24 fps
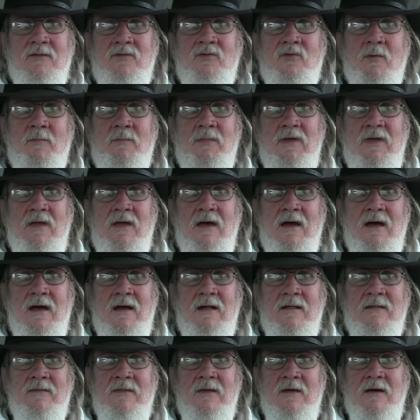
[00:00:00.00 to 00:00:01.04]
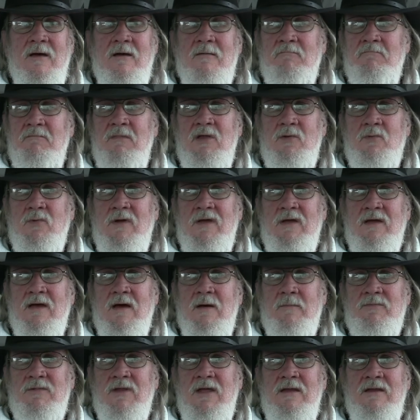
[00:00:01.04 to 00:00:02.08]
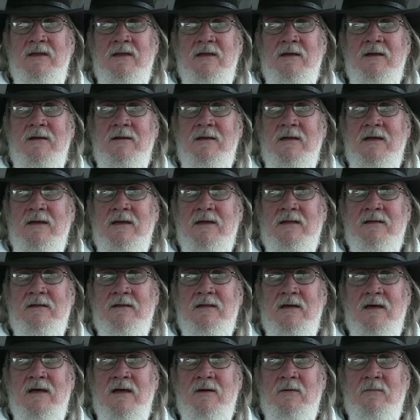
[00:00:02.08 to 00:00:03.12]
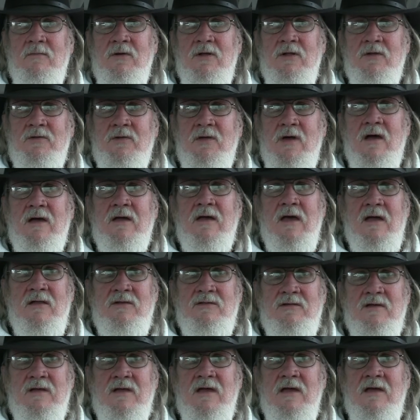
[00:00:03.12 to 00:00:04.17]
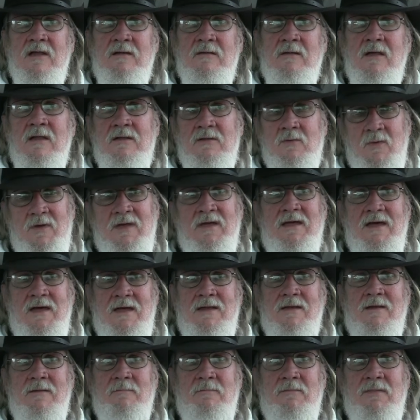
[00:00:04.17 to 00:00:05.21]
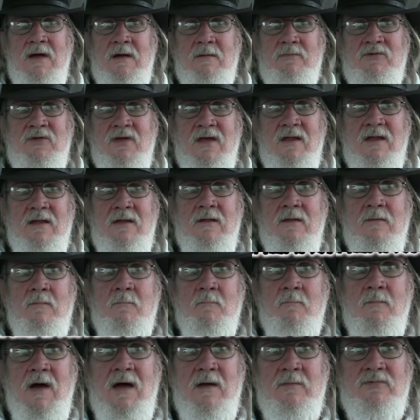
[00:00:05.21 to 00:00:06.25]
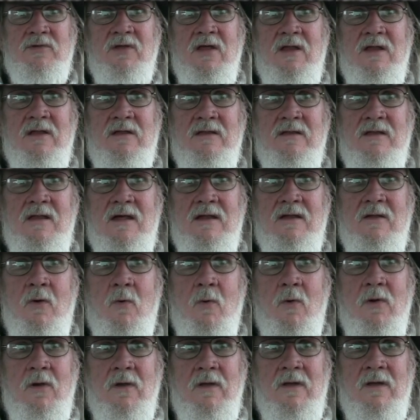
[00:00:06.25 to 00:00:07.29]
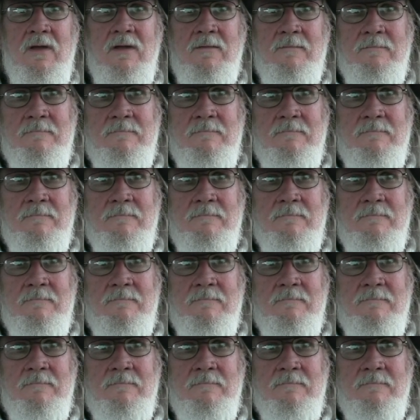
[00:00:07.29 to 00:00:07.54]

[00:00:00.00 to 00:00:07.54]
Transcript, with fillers: This will be the midweek update here, and we'll talk at you again on the weekend. Bob Shannon, bobshannon.org.